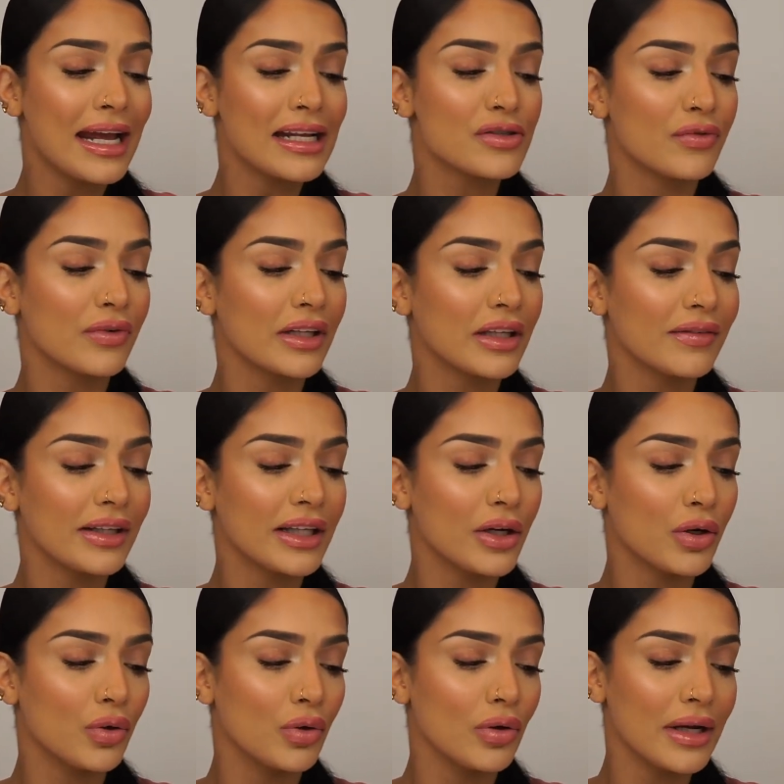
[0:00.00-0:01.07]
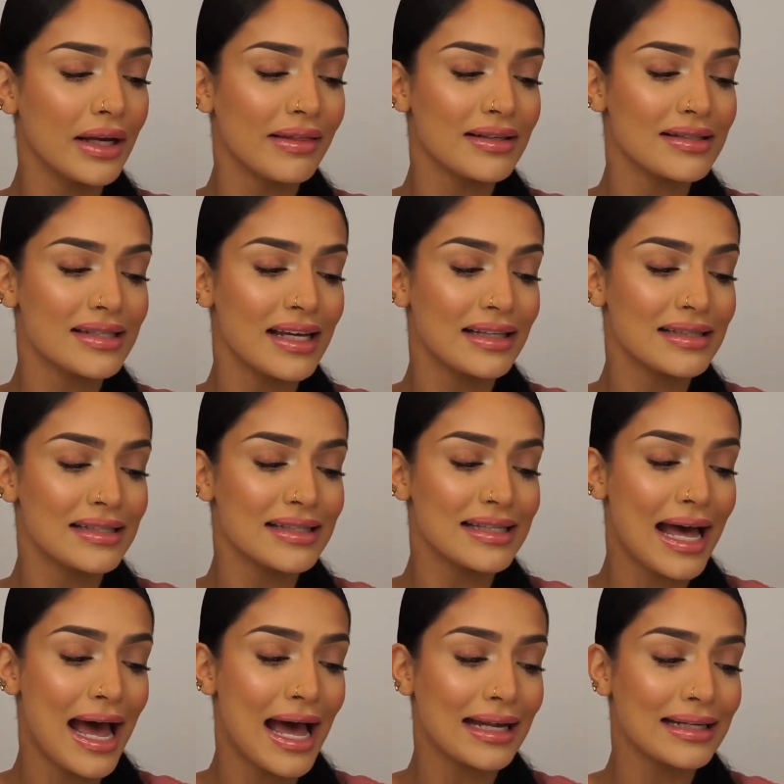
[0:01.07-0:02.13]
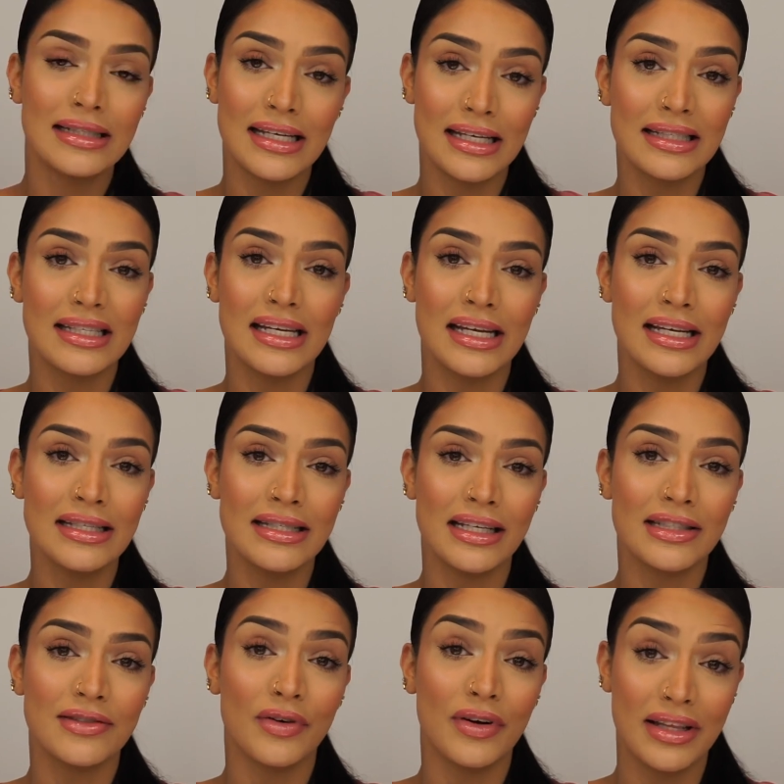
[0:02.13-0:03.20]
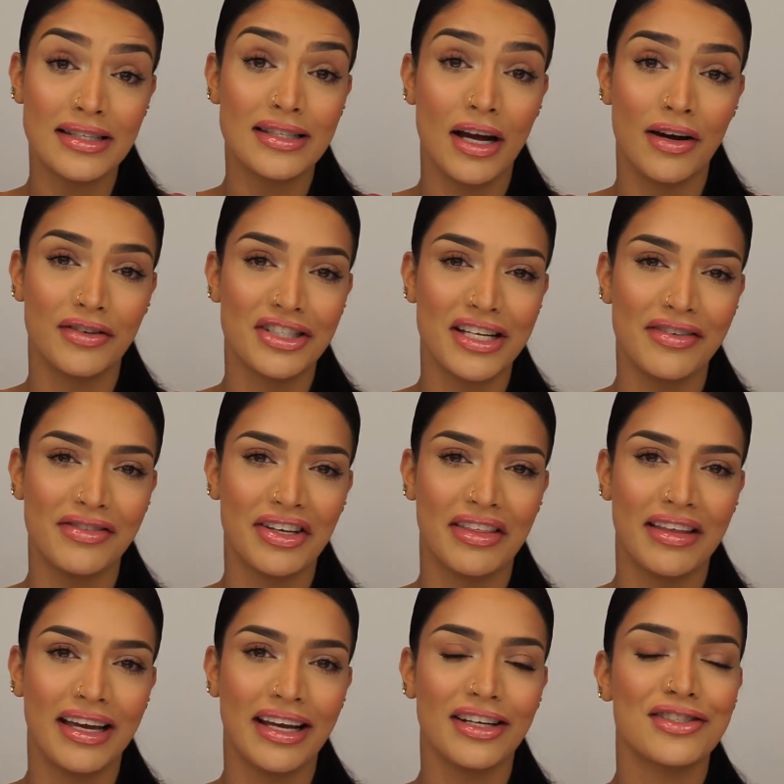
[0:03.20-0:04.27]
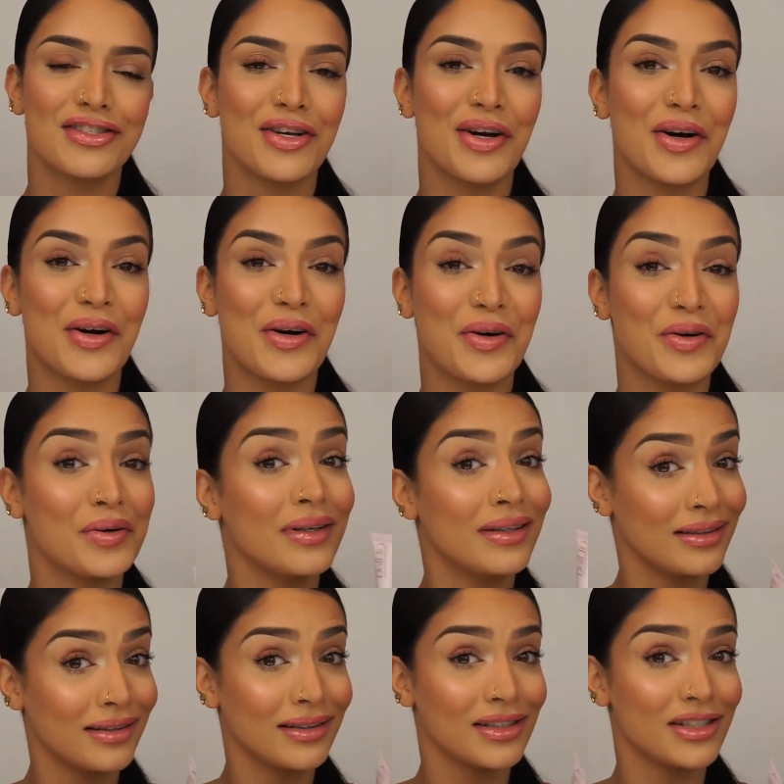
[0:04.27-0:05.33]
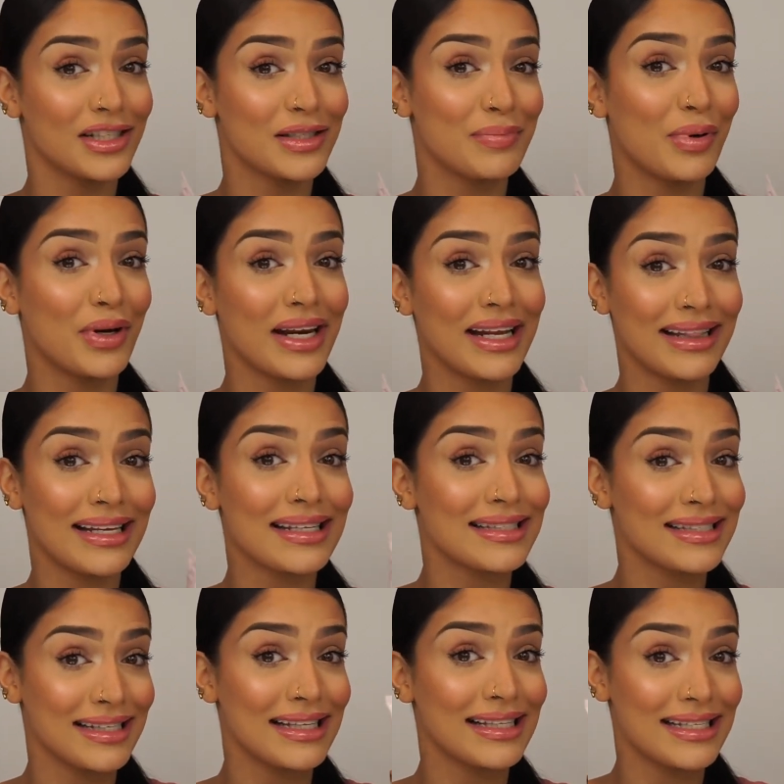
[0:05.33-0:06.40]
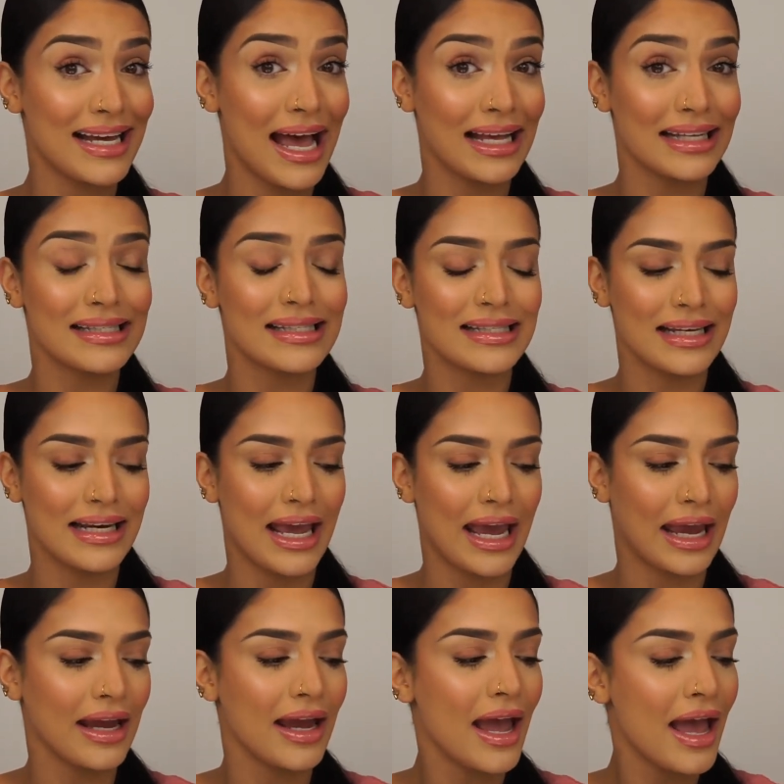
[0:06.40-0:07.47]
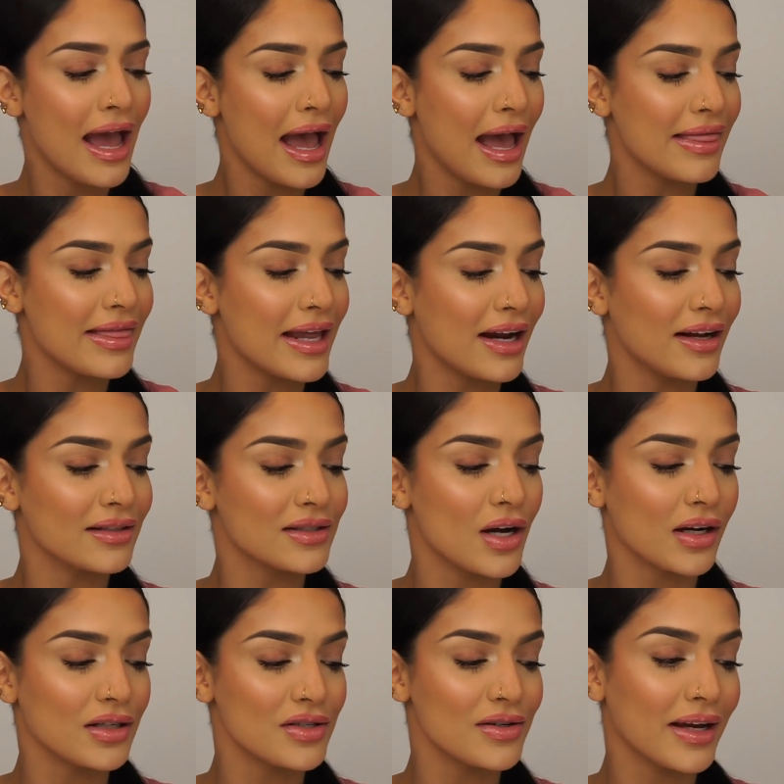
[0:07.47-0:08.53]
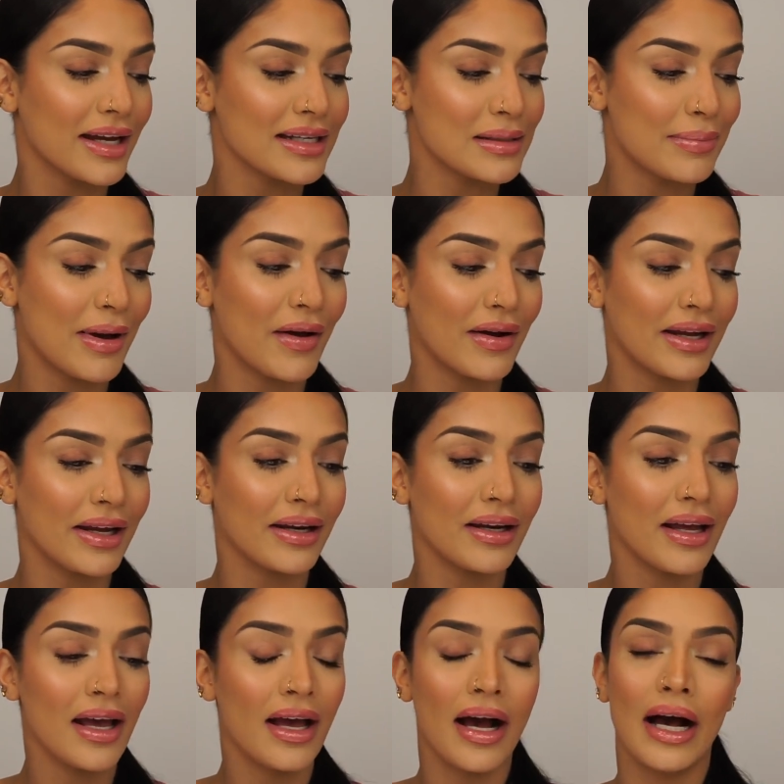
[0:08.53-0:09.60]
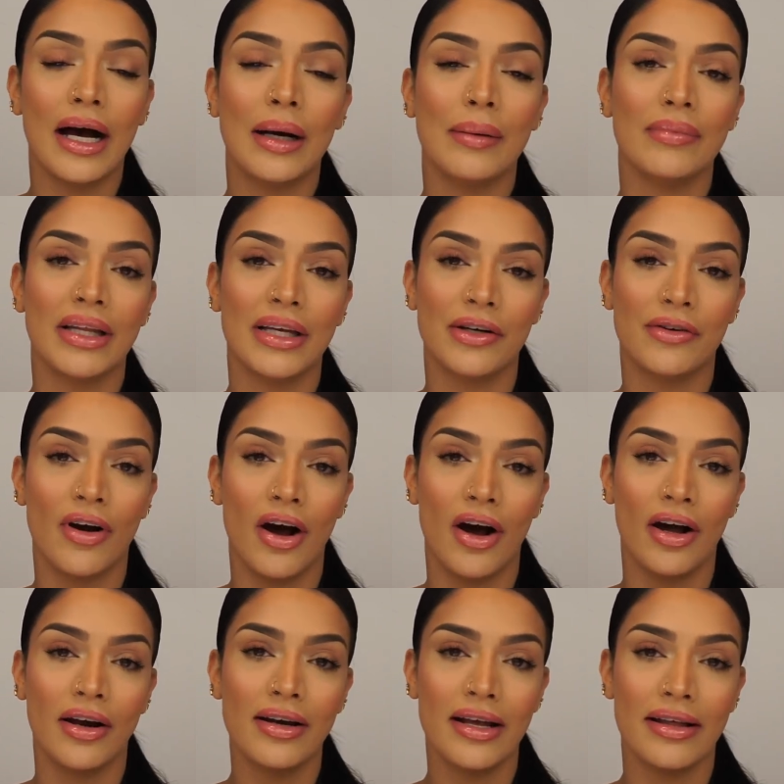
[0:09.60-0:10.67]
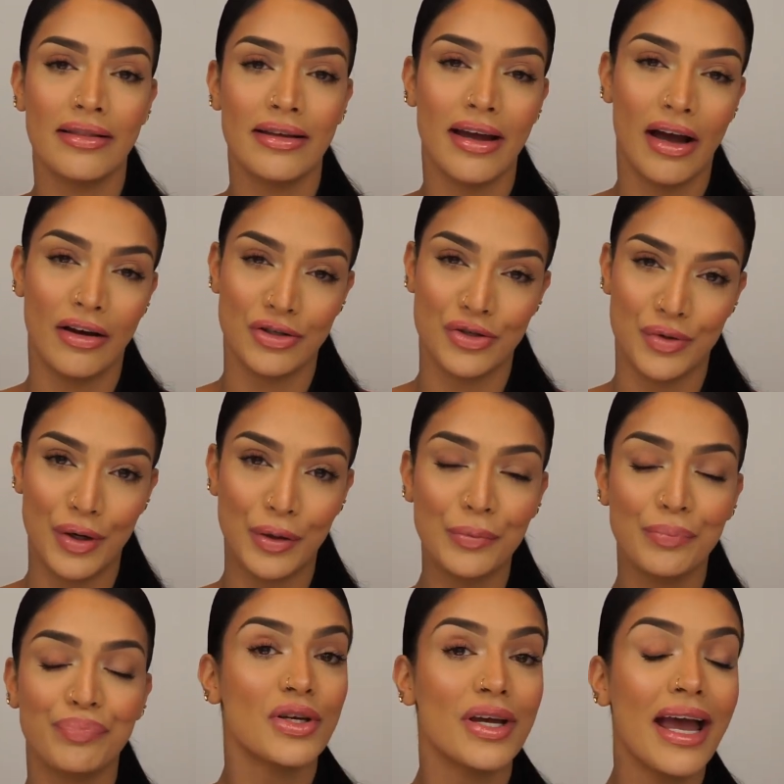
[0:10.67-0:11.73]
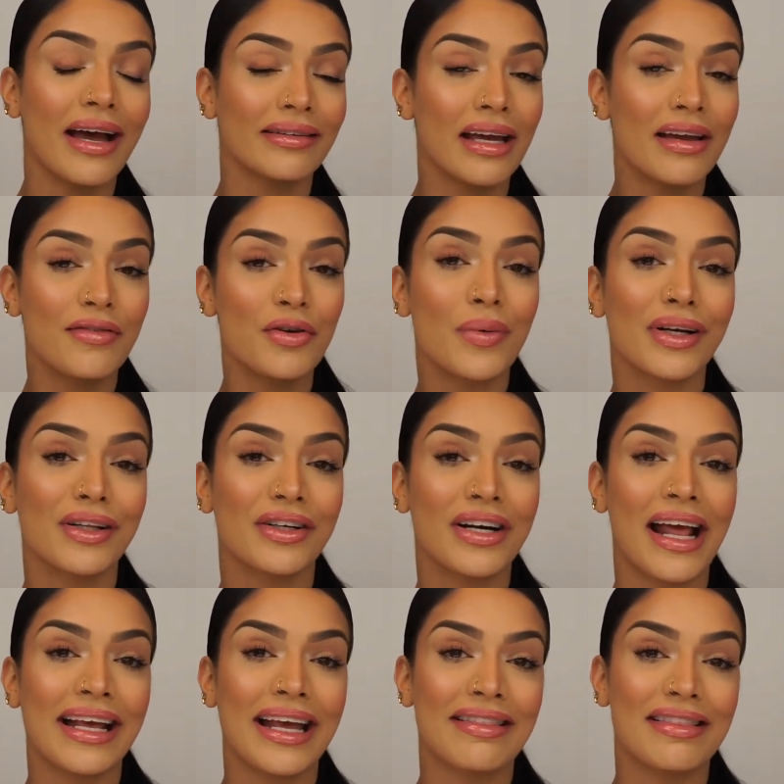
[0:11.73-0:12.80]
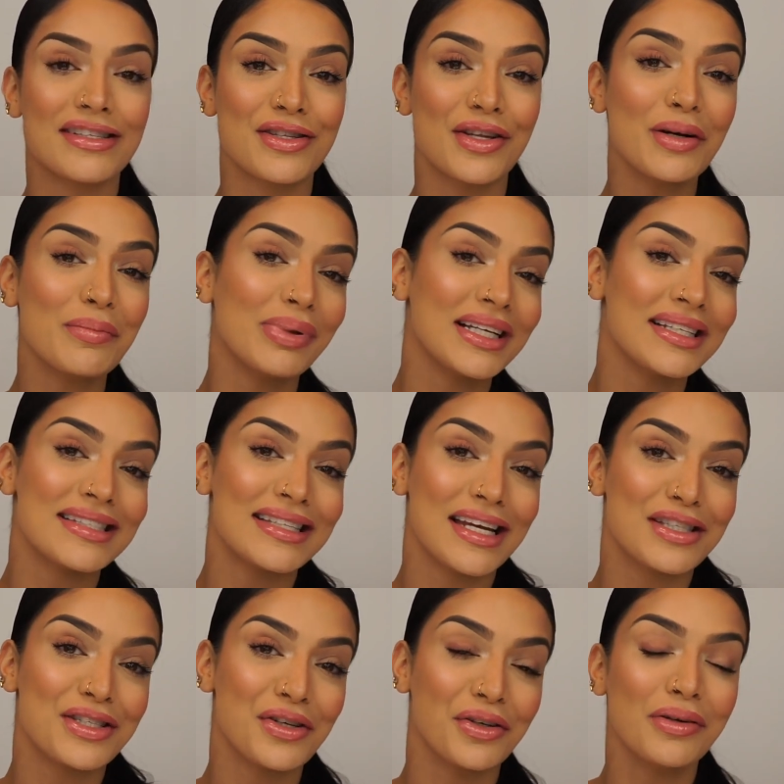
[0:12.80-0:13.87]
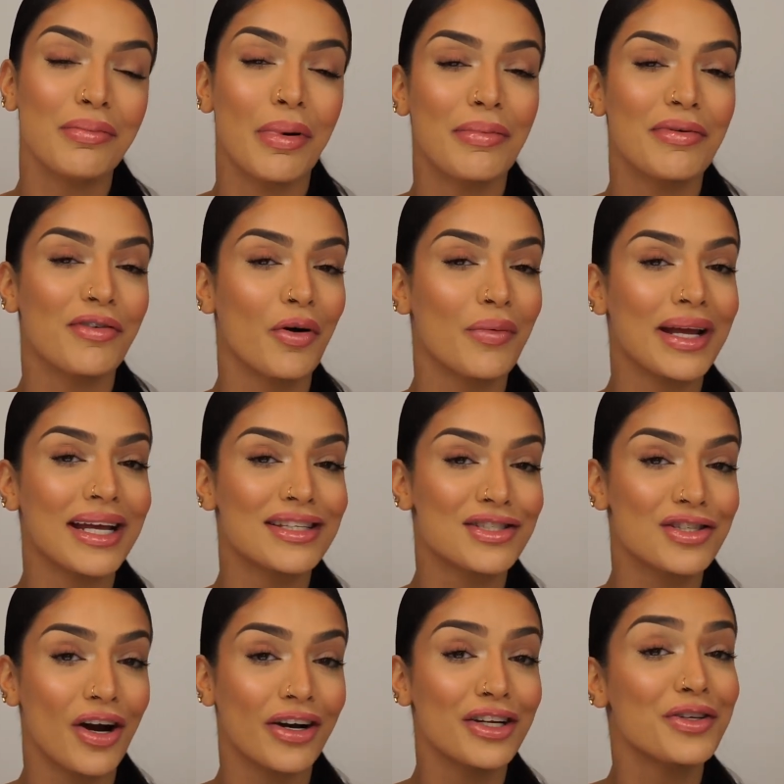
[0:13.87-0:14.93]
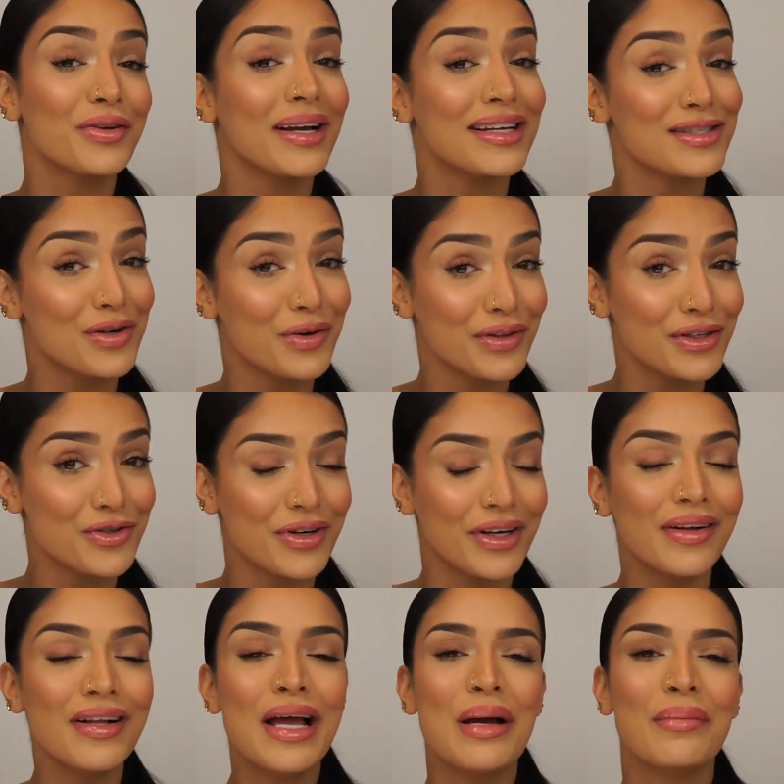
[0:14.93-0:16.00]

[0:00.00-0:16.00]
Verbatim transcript: It's really, really cool in the sense that TCE stands for This Covers Everything everything. So just putting this to the test today and then I'll talk to you guys about it um, later on in the outro. So yeah, if you wanna learn how to get this look, please stay tuned. But before we get started, you guys know the drill.